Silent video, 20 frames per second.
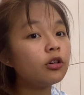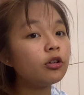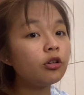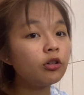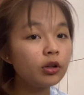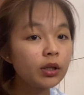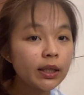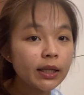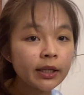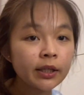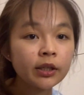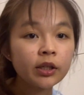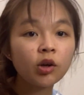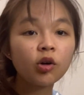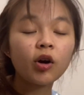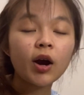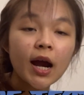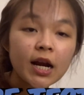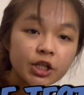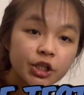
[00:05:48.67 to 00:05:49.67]
only your
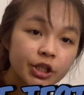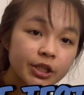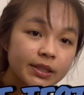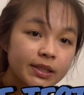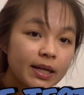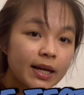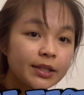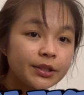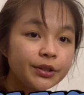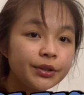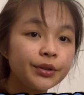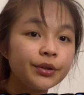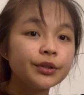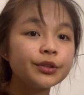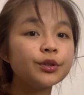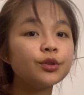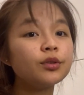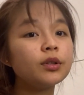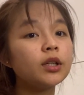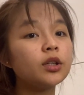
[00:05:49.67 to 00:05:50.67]
entrance test, you
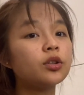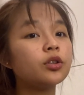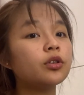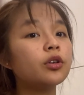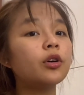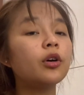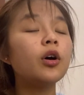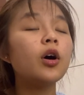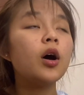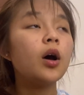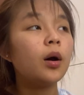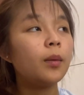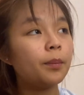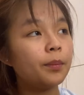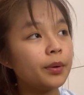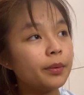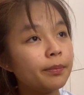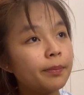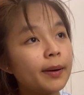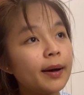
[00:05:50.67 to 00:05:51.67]
also need to
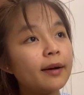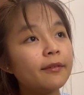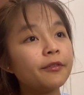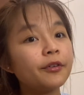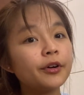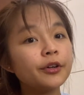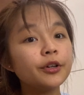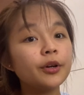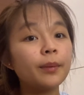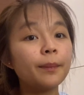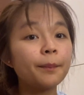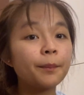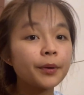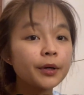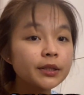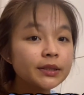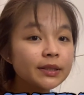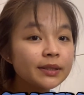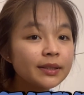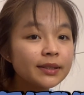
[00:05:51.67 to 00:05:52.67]
prepare for your
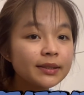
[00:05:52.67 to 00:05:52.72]
personal